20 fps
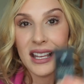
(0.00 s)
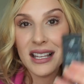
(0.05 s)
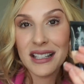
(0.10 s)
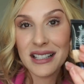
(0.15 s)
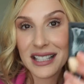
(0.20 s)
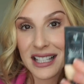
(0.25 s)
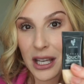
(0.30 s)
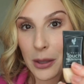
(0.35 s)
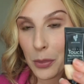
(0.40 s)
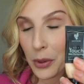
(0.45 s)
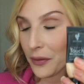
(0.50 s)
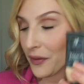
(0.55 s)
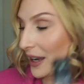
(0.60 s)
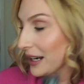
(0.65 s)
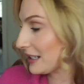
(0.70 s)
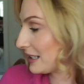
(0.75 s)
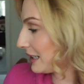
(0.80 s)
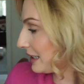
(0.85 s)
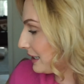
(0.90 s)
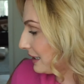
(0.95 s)
Skin
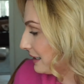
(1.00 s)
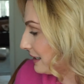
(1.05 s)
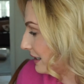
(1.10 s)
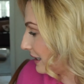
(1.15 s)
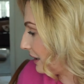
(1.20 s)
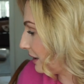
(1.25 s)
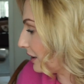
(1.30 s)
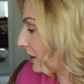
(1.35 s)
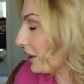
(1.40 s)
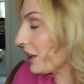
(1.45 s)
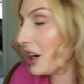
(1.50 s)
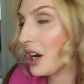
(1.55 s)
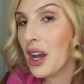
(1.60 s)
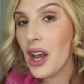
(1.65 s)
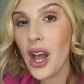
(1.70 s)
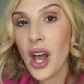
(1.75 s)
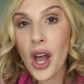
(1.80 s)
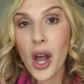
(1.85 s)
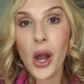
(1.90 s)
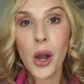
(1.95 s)
Perfecting Concealer,
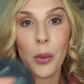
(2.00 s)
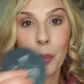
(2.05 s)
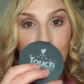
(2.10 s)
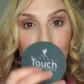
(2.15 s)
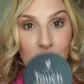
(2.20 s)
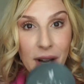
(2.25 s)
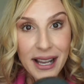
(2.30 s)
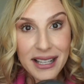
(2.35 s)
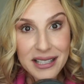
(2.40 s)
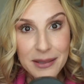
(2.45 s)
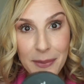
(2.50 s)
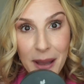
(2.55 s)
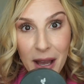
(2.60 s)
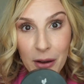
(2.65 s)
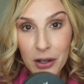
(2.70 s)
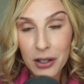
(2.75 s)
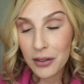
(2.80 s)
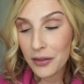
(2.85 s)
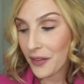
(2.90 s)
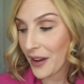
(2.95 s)
pressed
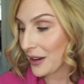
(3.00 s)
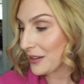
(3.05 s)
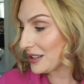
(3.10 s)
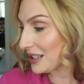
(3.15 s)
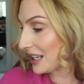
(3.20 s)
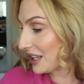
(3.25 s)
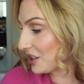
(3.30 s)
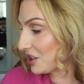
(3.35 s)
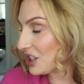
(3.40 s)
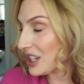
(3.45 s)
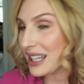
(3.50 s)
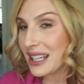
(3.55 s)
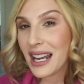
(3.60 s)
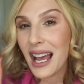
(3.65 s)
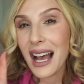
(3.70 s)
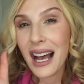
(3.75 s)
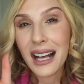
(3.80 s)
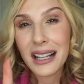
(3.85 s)
powder foundation,